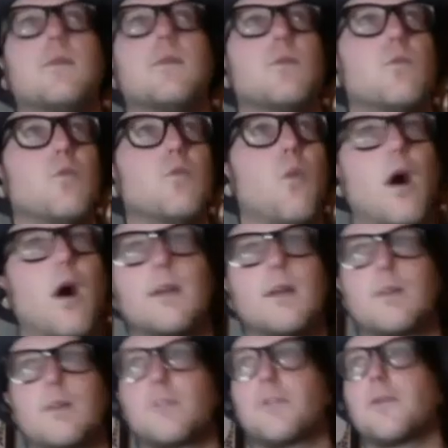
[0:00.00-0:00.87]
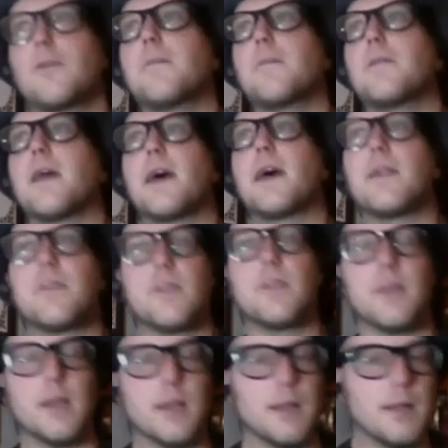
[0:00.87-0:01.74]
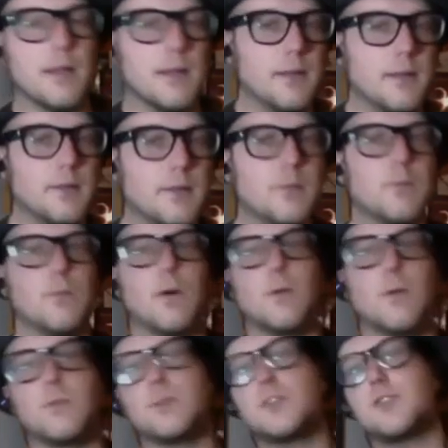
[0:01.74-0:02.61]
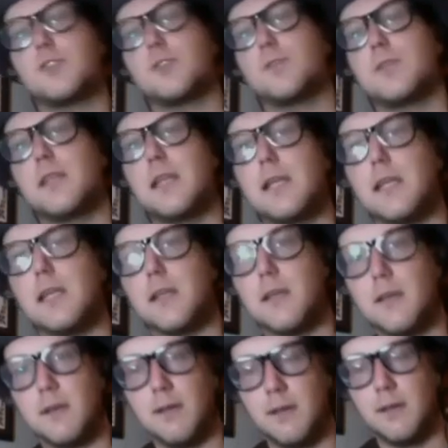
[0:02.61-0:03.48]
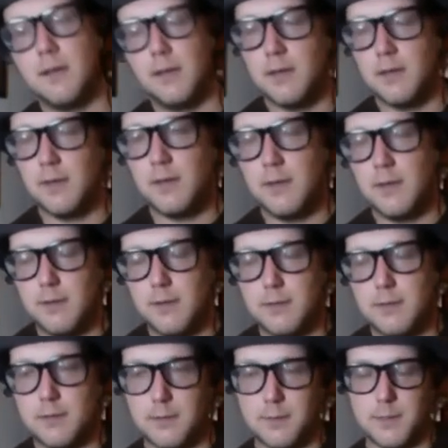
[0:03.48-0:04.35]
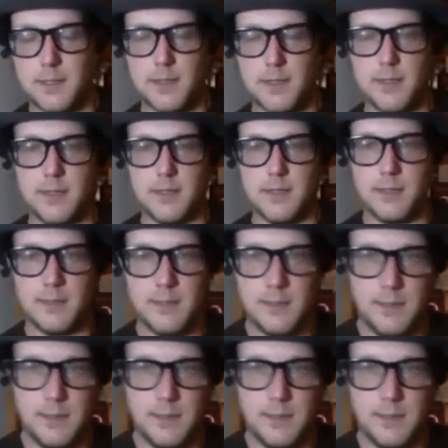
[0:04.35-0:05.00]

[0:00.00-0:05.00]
want from that thing? What would you need from that thing?